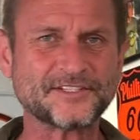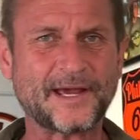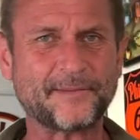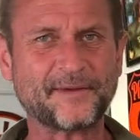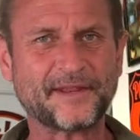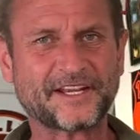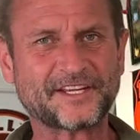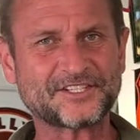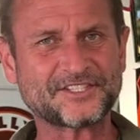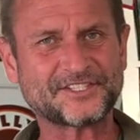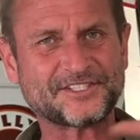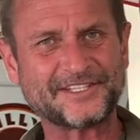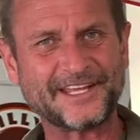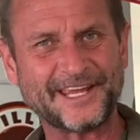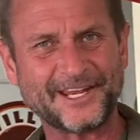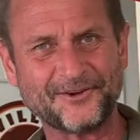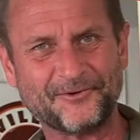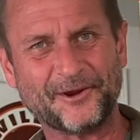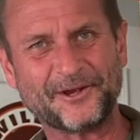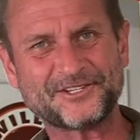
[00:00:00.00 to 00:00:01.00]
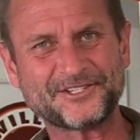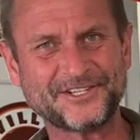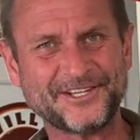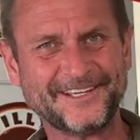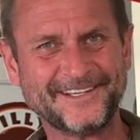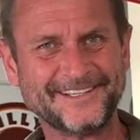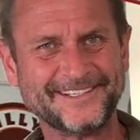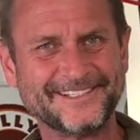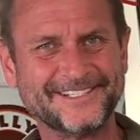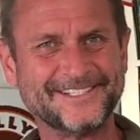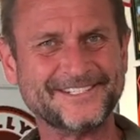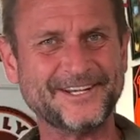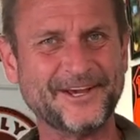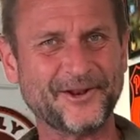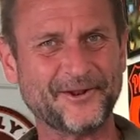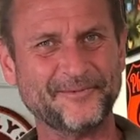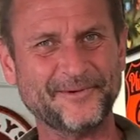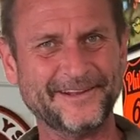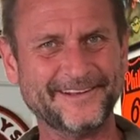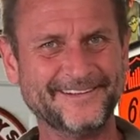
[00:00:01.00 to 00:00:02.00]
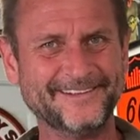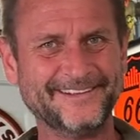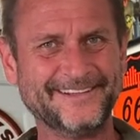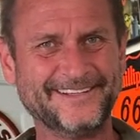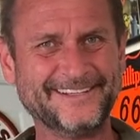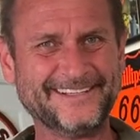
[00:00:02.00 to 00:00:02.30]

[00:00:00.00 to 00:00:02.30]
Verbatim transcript: I'm an extinguished gentleman.